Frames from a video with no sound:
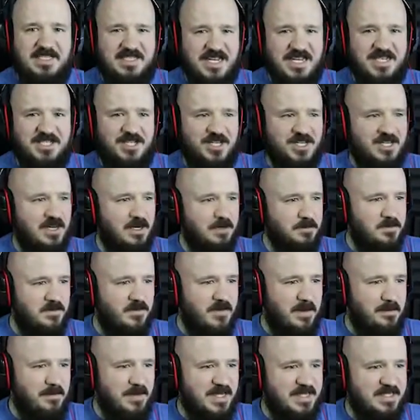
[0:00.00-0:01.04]
attention. Helps if
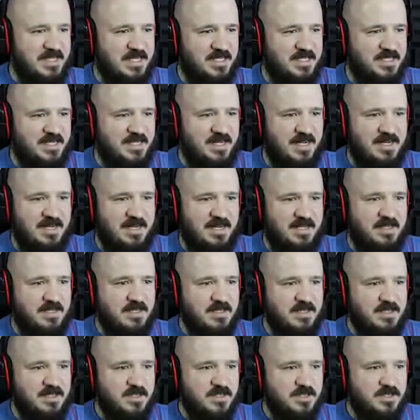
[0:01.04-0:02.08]
I pay attention, doesn't it?
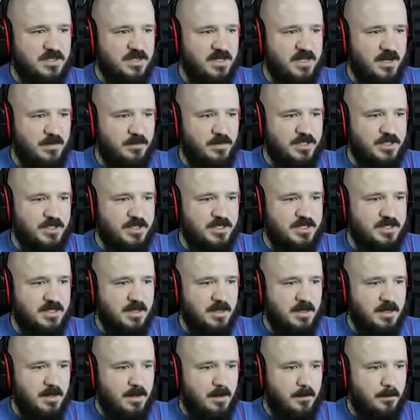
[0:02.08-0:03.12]
So now we just
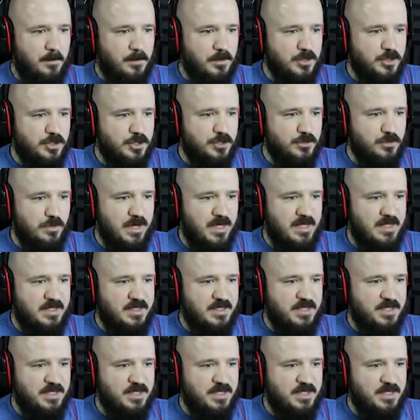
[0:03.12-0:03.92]
put you right